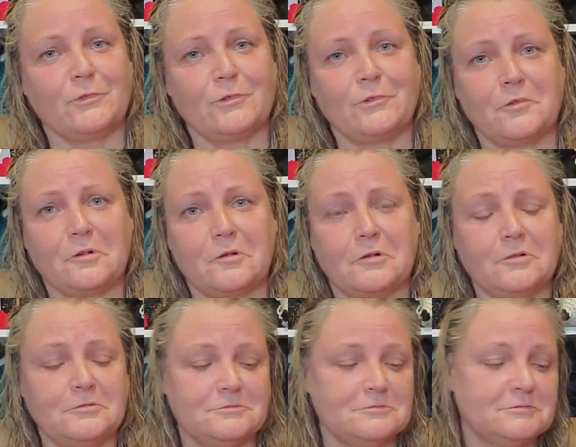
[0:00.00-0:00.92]
Aww.
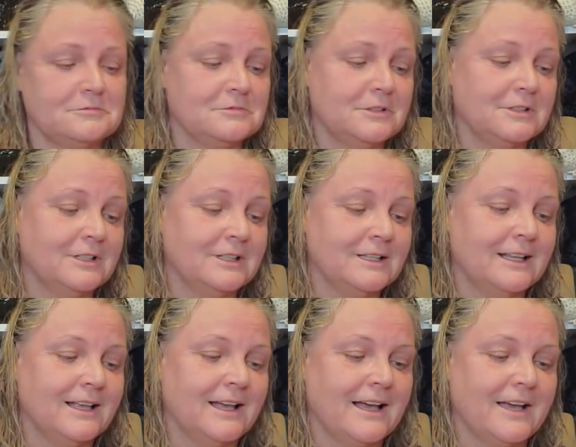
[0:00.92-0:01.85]

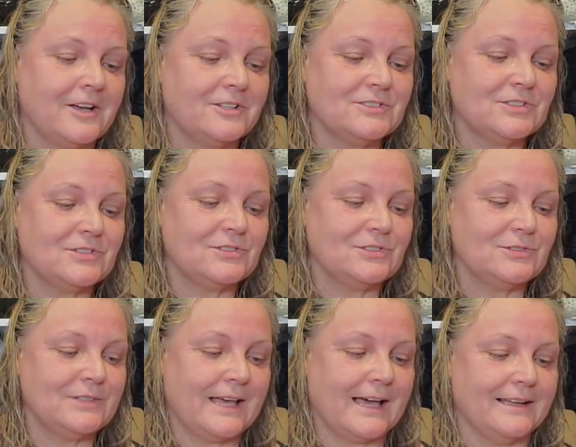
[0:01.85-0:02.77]
I also
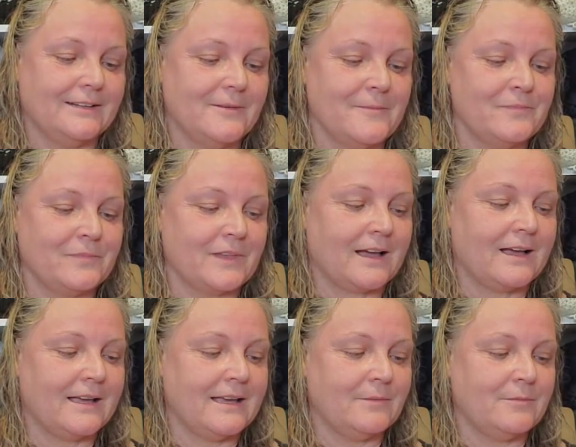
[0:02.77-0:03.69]
do that.
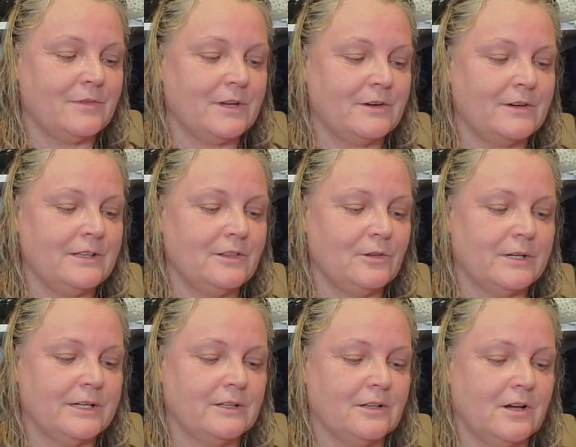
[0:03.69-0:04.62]
I am very
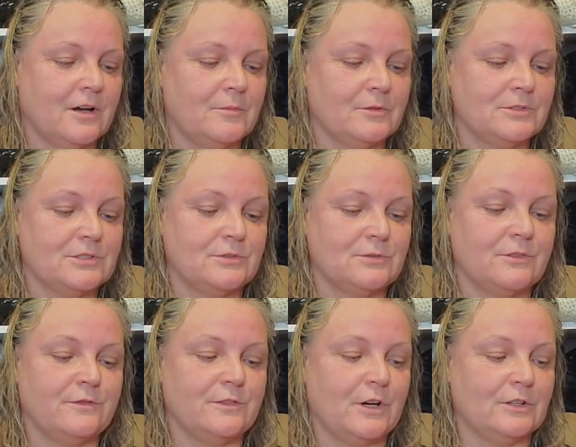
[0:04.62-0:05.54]
loyal, almost to a
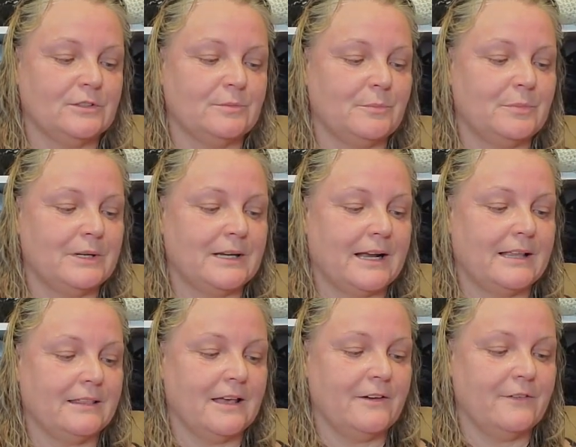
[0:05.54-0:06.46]
fault, but I
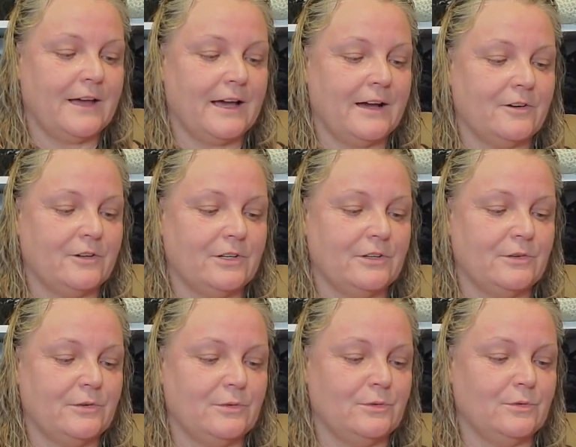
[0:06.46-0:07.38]
love how
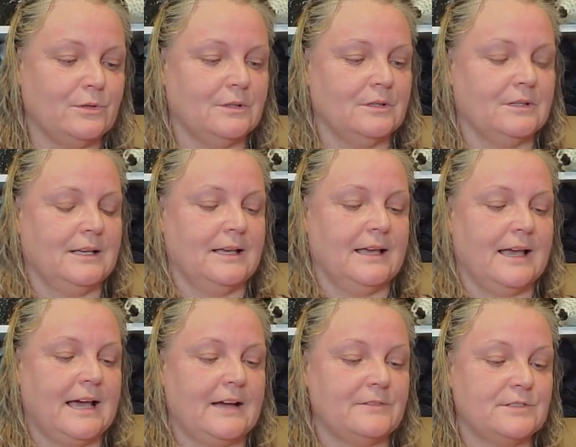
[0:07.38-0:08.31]
you
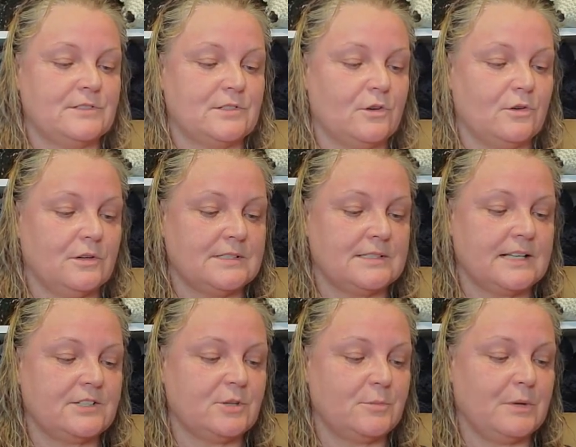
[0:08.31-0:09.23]
have so
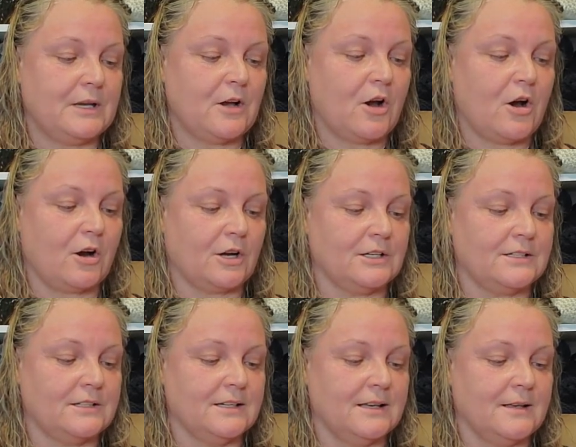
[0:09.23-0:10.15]
such a big heart.
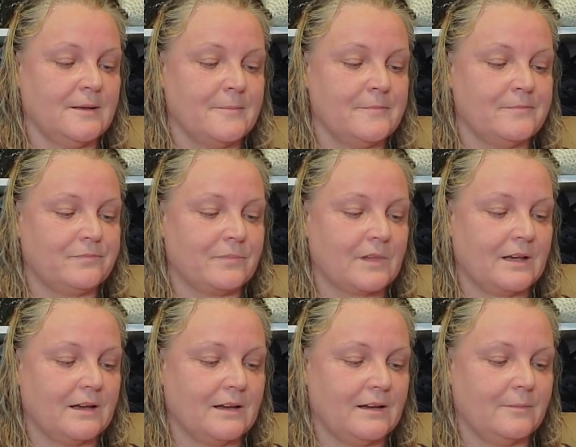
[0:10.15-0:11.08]

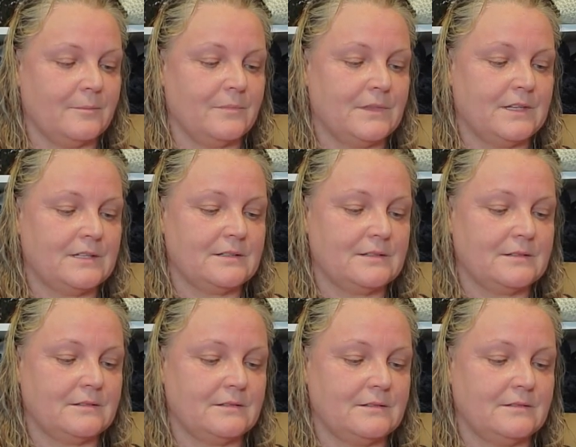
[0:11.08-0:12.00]
Um, the,
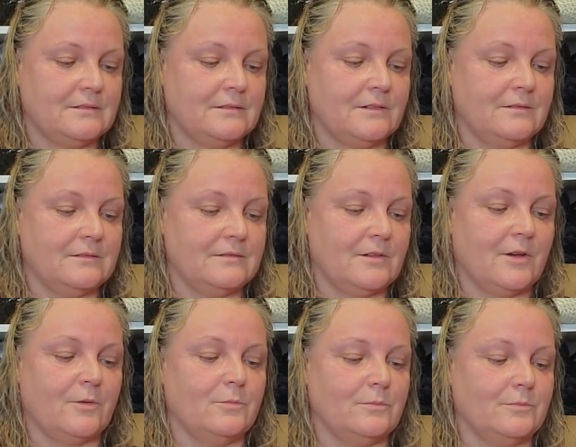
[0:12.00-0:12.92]

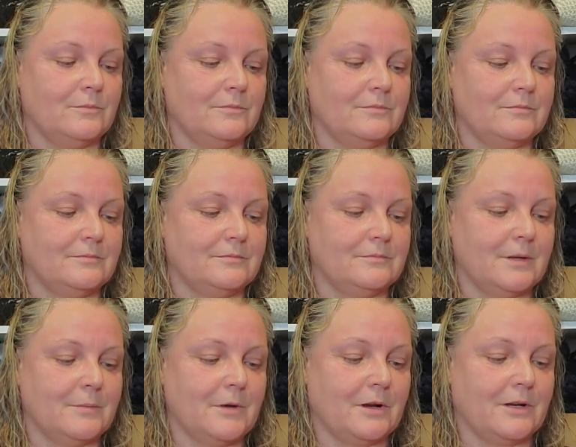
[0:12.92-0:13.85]
oh,
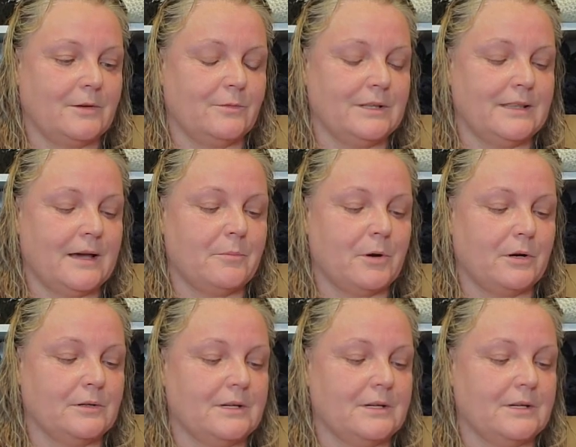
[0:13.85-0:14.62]
I'm not going to read that part.